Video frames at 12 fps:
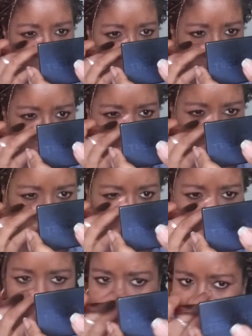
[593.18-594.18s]
I don't think I
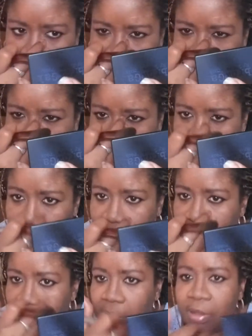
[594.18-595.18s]
need anything
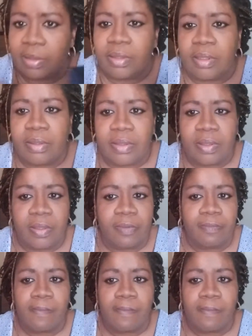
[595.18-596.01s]
else on it, seriously.